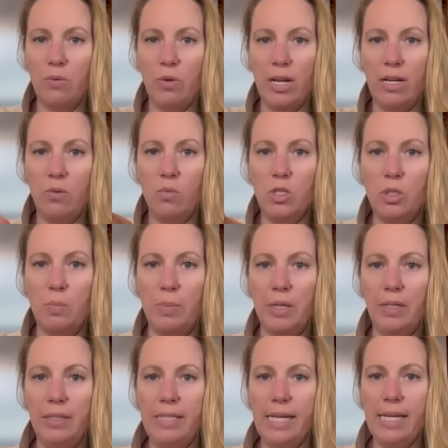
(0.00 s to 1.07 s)
when it was
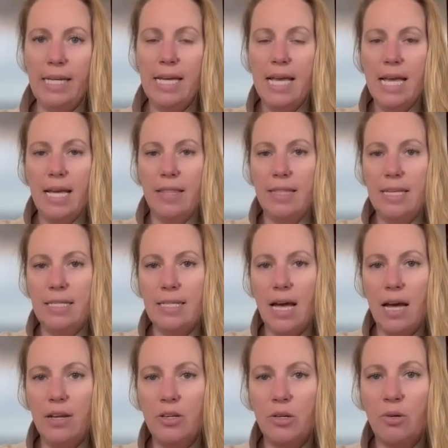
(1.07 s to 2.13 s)
building this
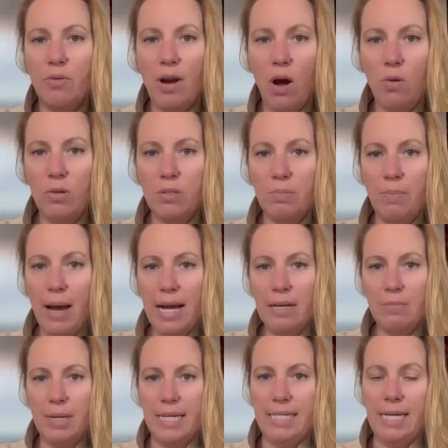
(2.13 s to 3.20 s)
underground
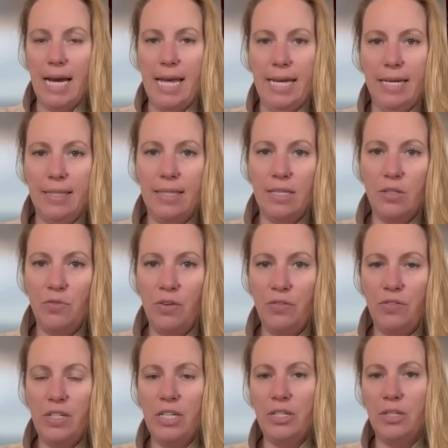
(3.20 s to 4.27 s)
magma dike, this
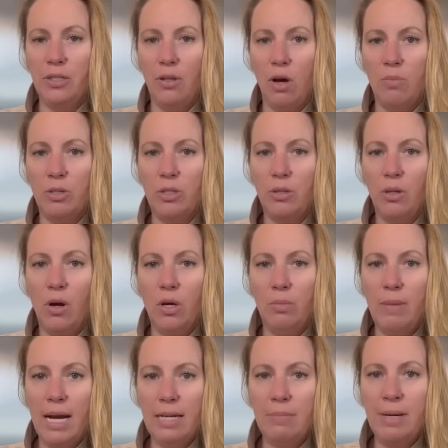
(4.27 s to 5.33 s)
15 kilometer long
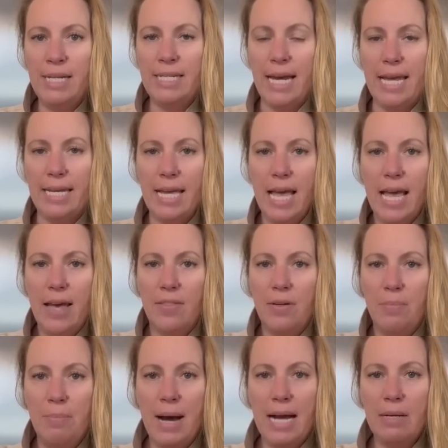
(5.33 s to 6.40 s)
magma dike, the
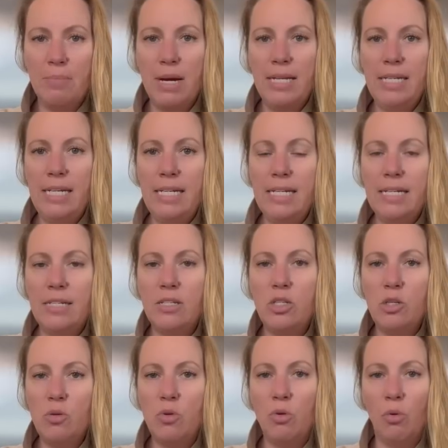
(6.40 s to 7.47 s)
magma needed
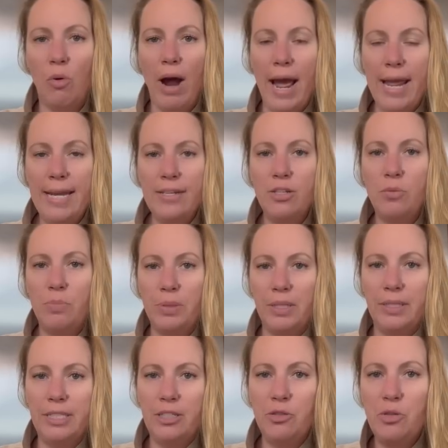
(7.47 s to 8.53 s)
to grind to
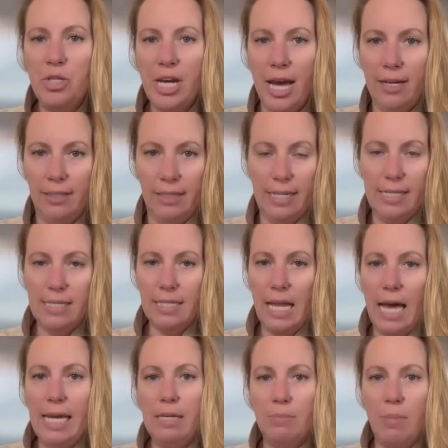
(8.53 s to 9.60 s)
build a new tunnel. It's
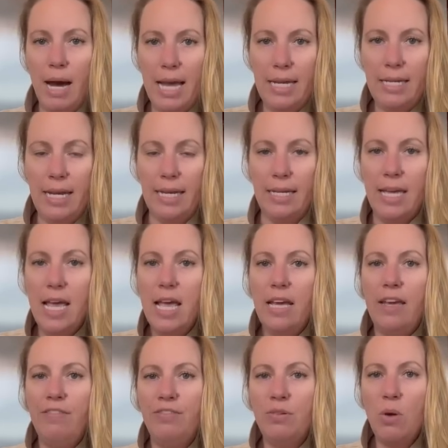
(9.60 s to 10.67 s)
like mining.
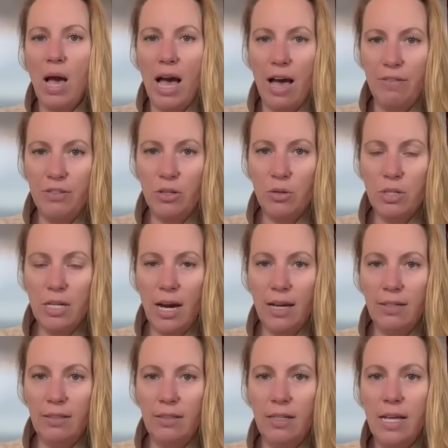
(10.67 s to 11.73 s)
If you have your
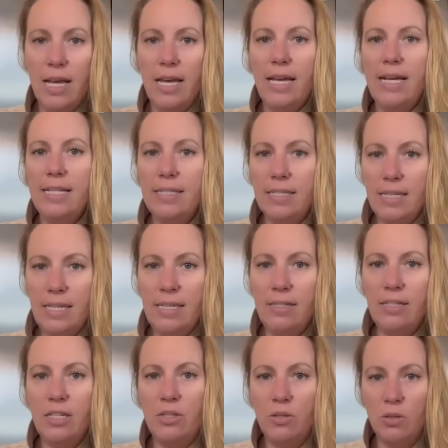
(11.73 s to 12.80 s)
tunnel, it's
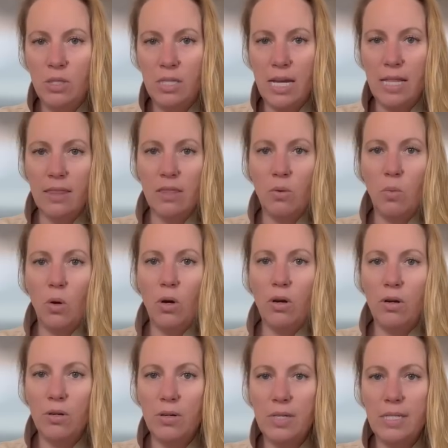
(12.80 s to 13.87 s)
easy to send the
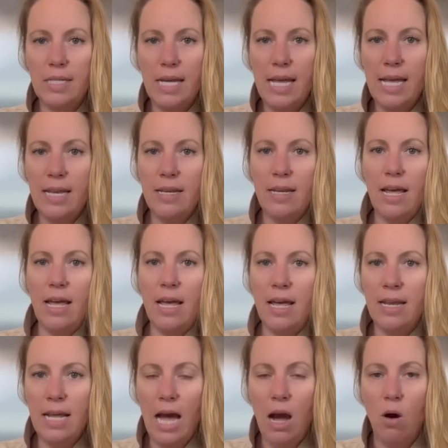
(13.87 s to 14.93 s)
workers in
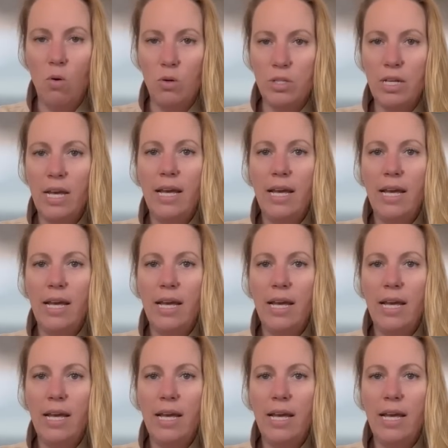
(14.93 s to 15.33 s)
and out.